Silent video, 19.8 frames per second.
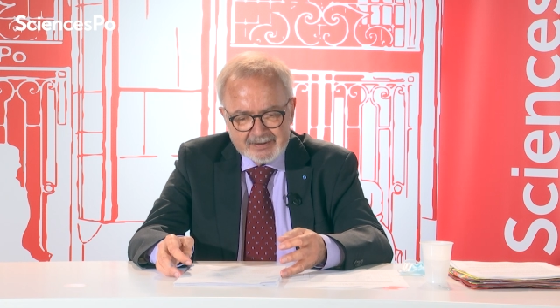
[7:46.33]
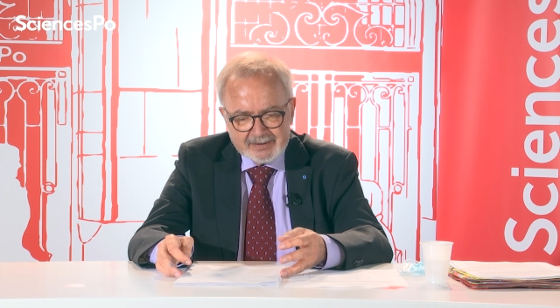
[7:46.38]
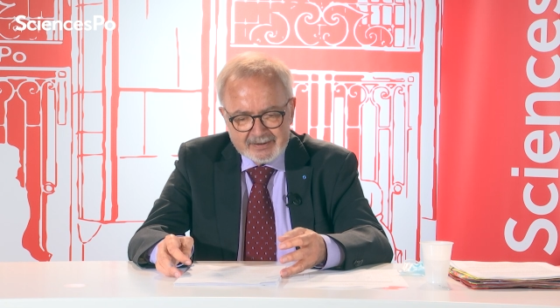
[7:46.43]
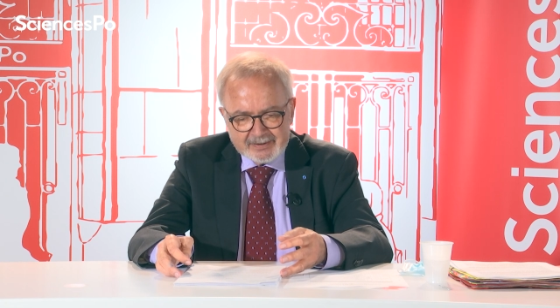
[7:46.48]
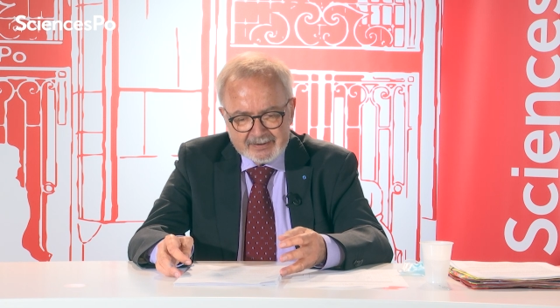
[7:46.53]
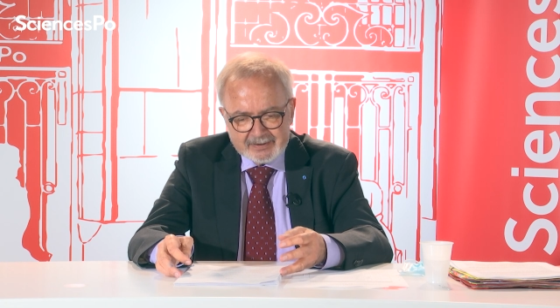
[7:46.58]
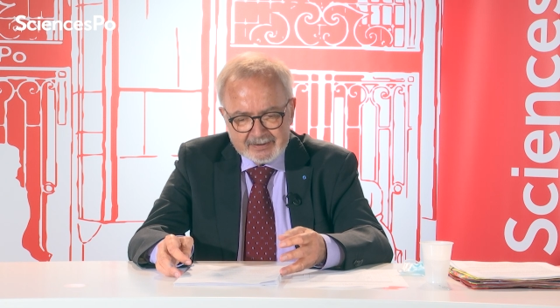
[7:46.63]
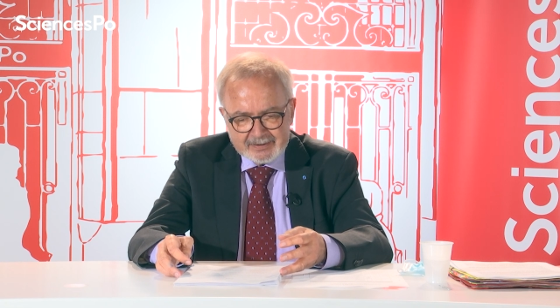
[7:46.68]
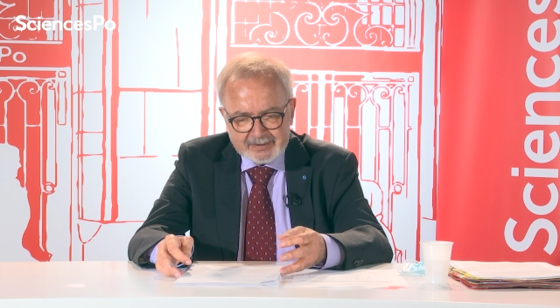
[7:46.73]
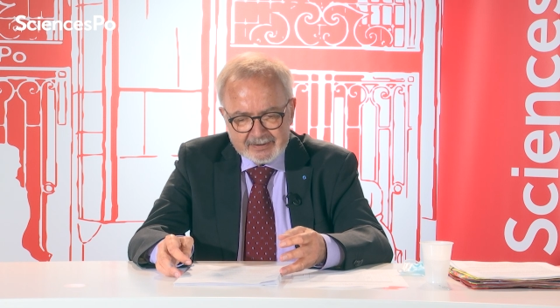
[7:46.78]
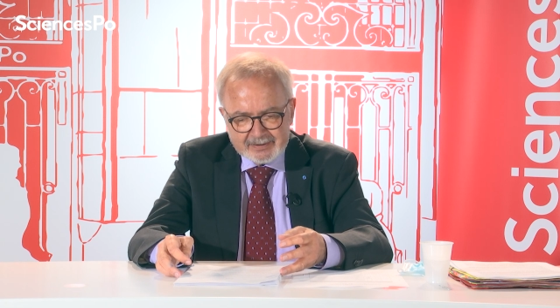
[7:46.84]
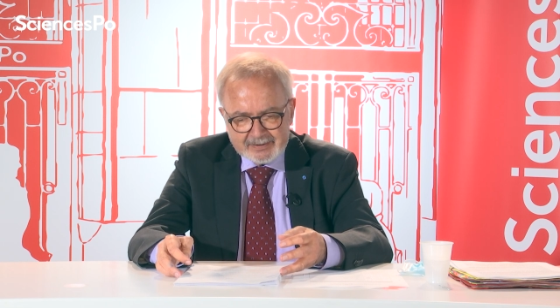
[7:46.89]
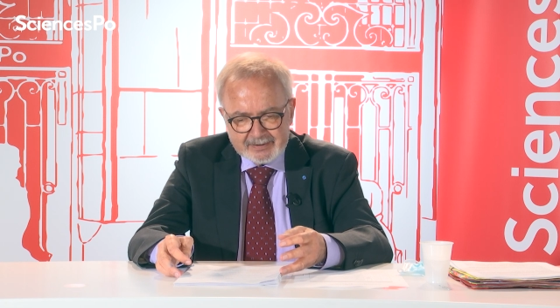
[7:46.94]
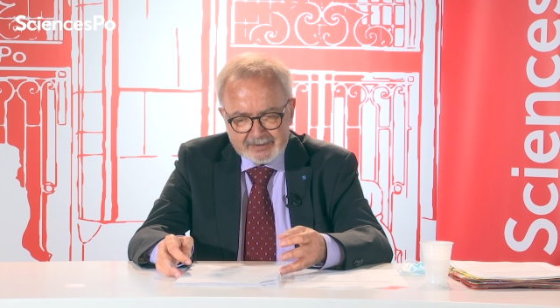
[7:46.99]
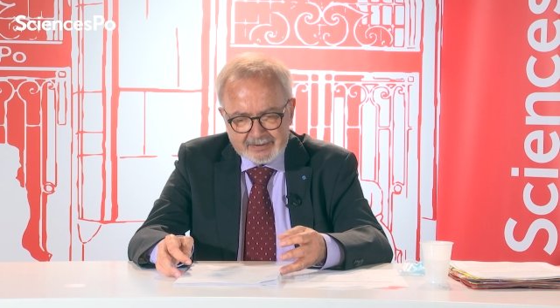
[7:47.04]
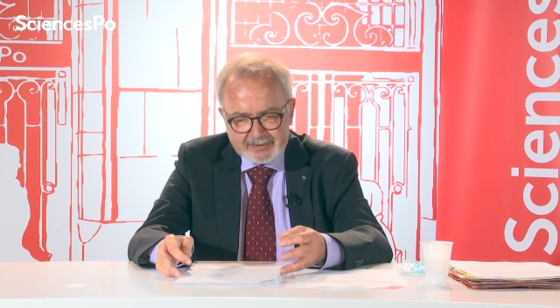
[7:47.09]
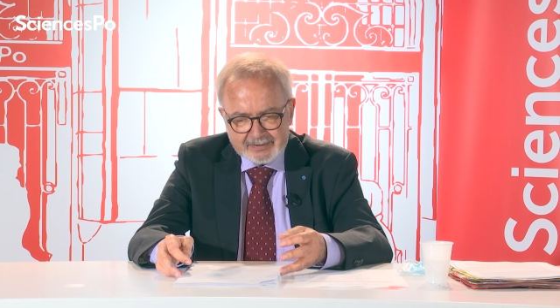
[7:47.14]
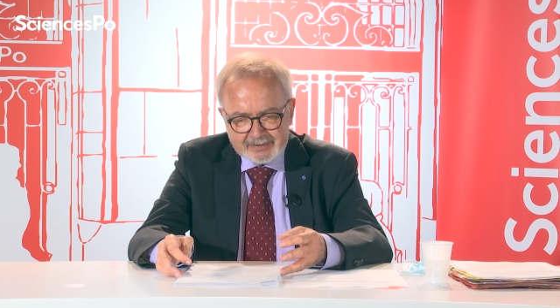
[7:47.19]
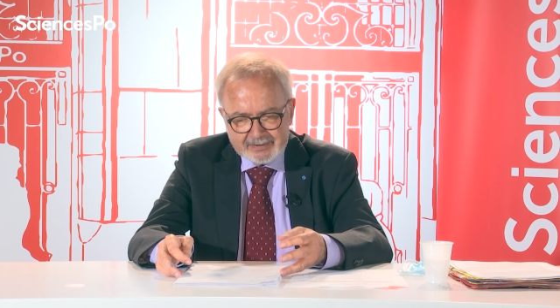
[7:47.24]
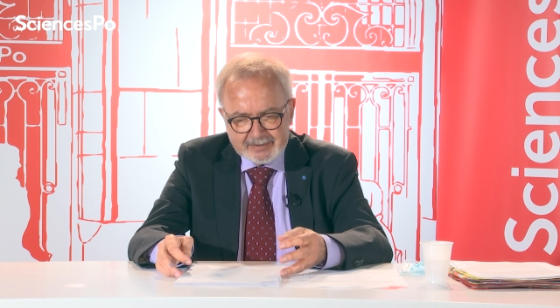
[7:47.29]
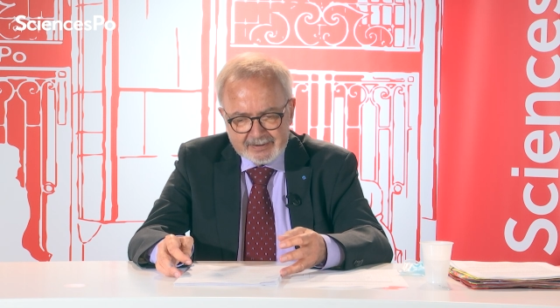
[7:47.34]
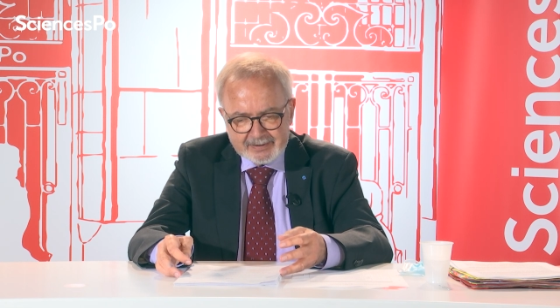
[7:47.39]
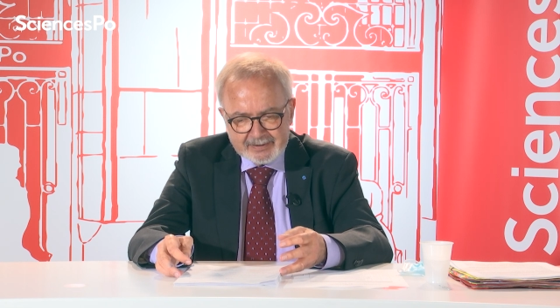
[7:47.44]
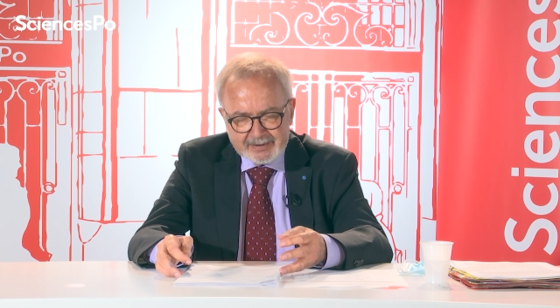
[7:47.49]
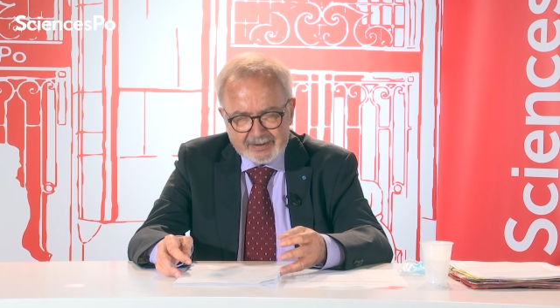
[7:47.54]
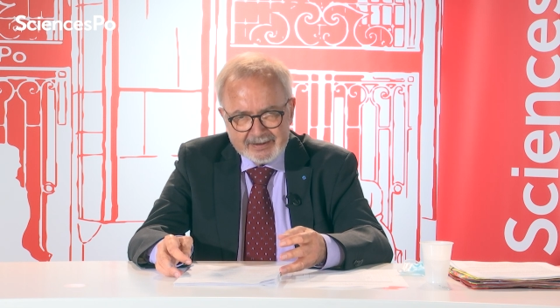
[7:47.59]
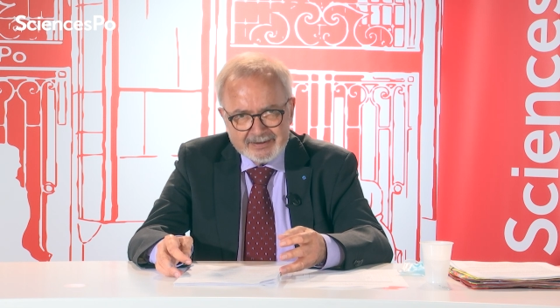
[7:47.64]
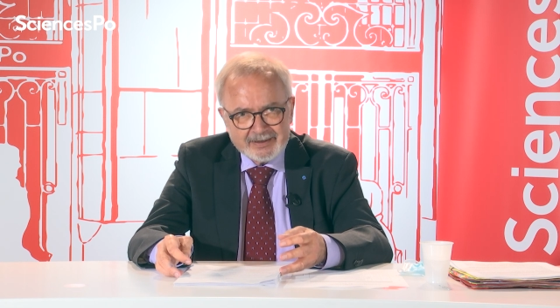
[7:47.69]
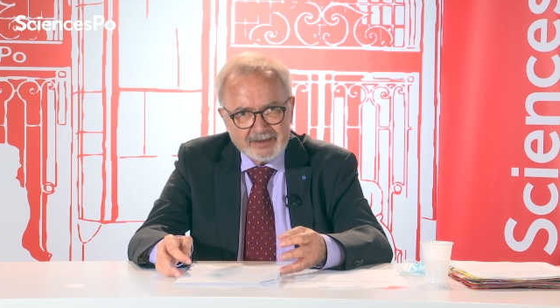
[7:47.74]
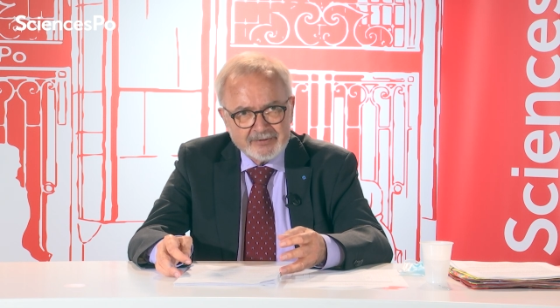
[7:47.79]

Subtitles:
and